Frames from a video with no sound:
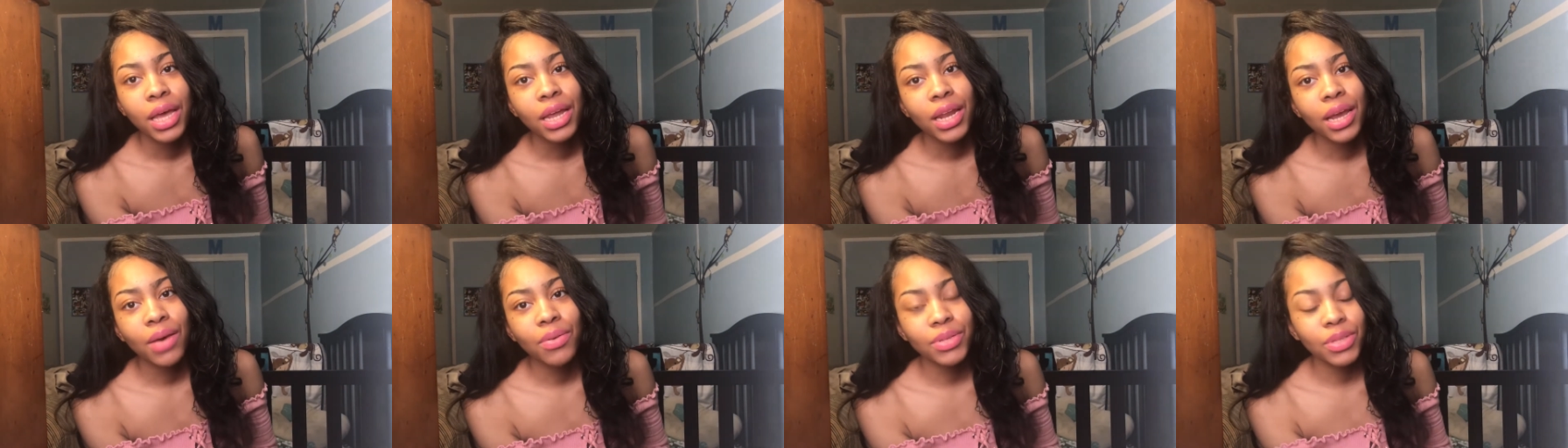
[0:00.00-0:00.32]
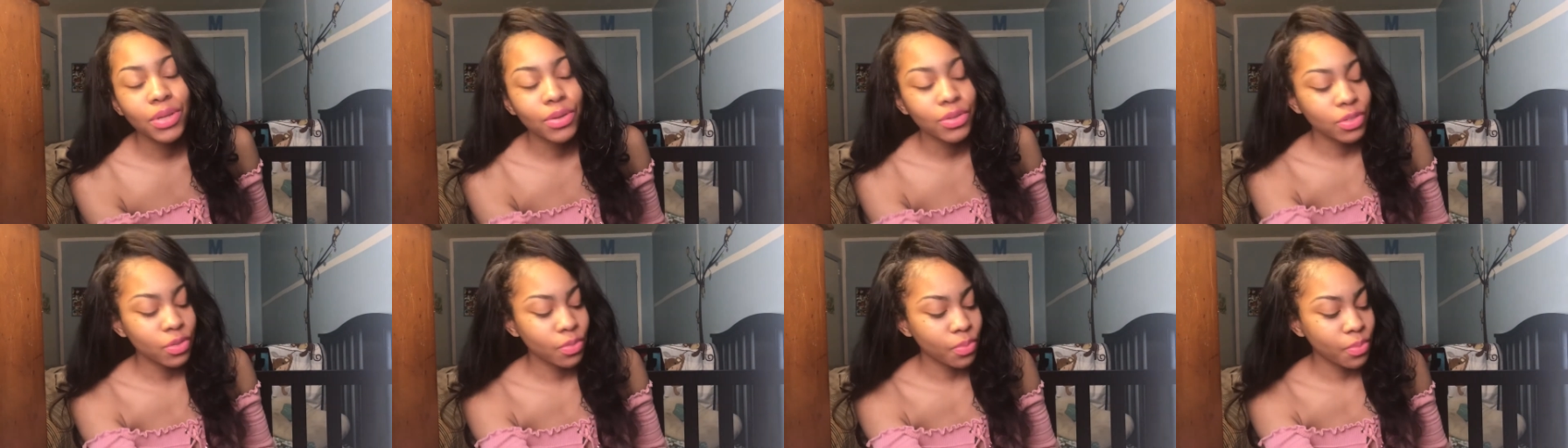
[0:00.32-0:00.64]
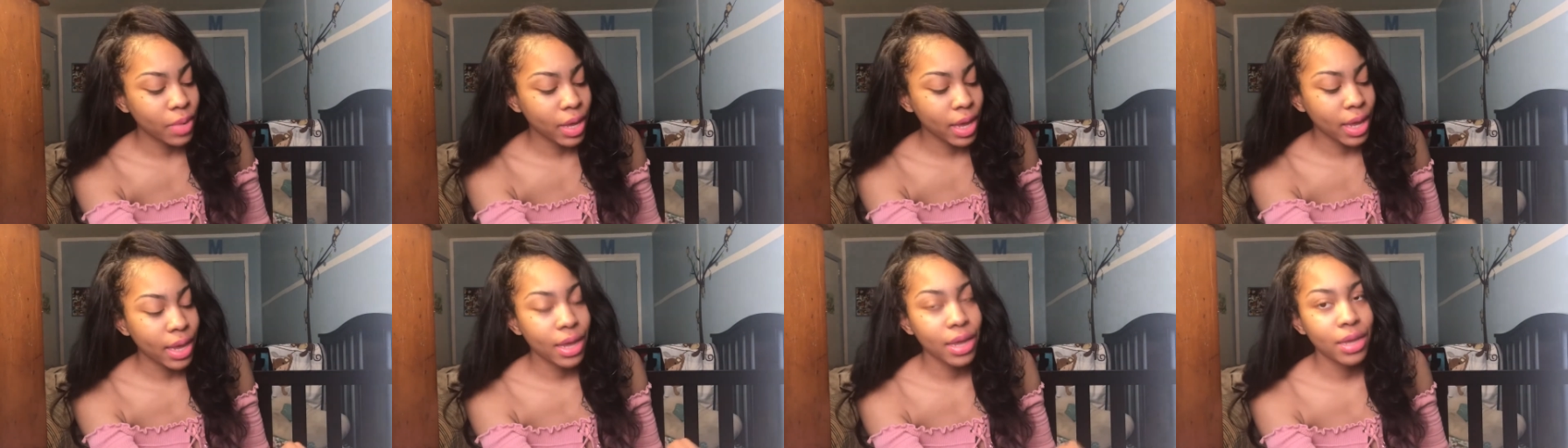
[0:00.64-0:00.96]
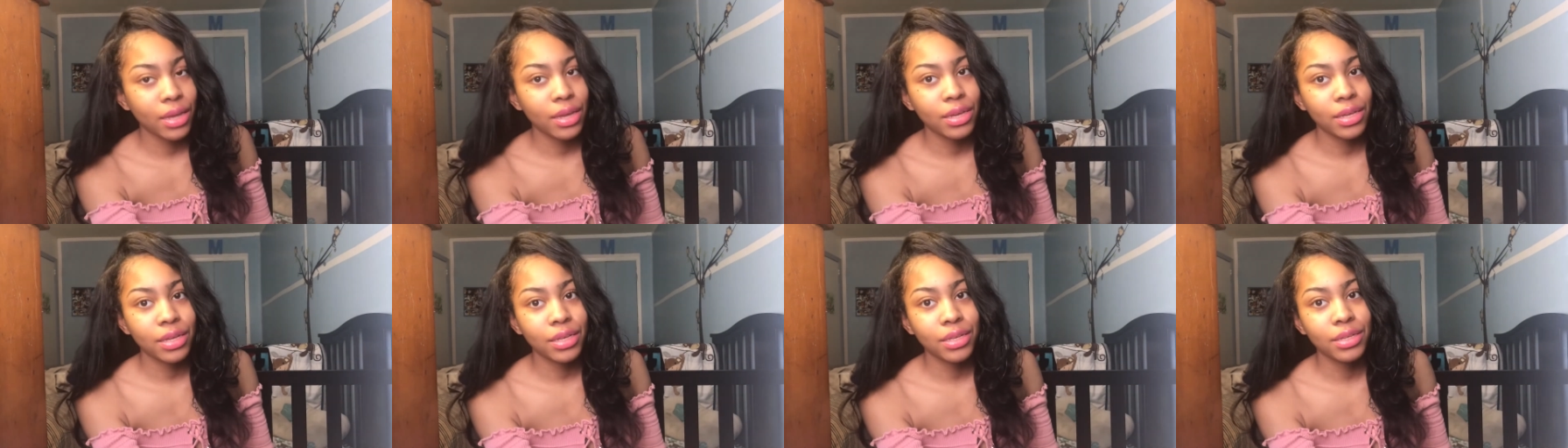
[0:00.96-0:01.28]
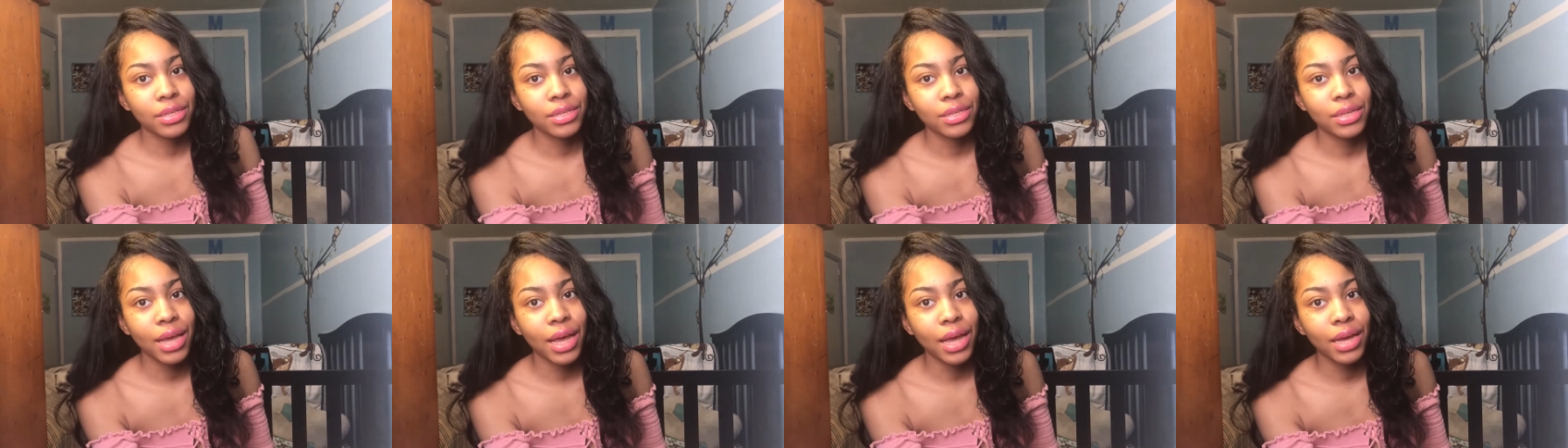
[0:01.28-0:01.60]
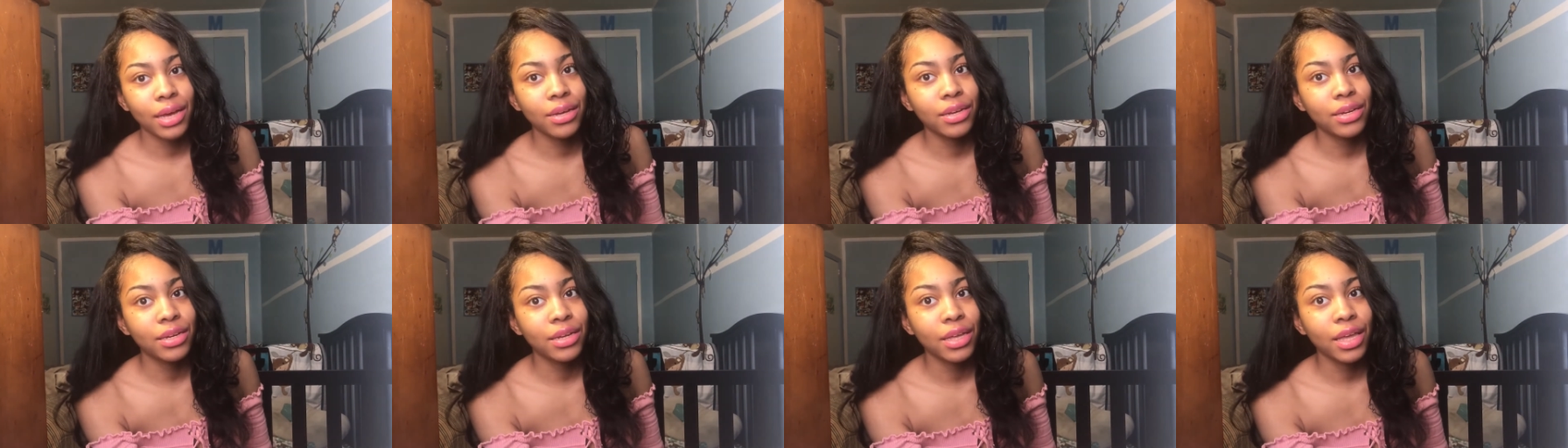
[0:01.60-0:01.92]
I was also mad because I
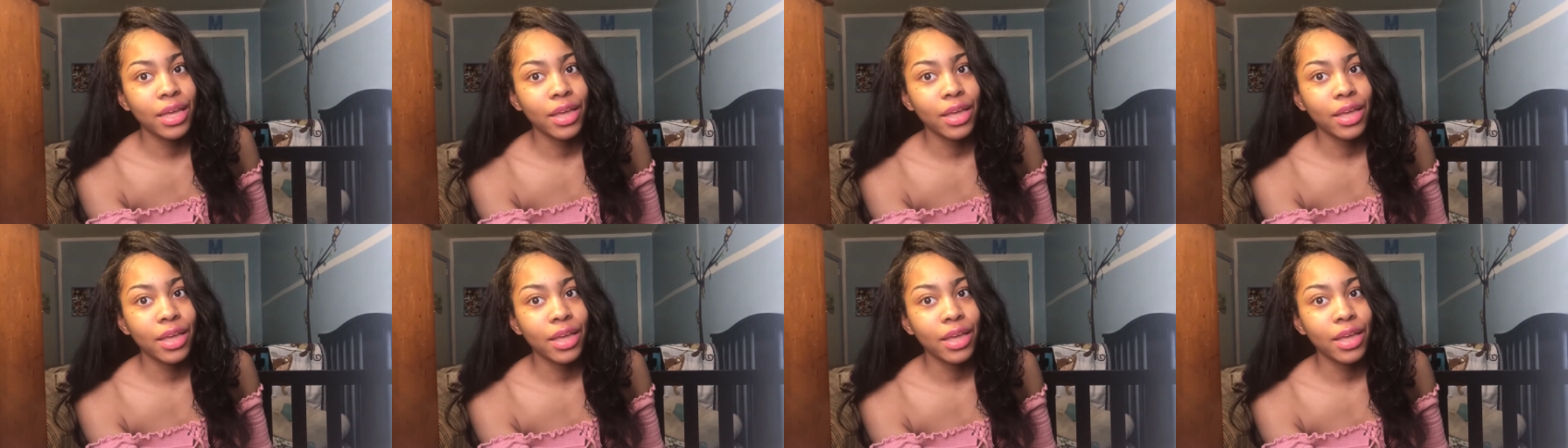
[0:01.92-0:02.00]
couldn't...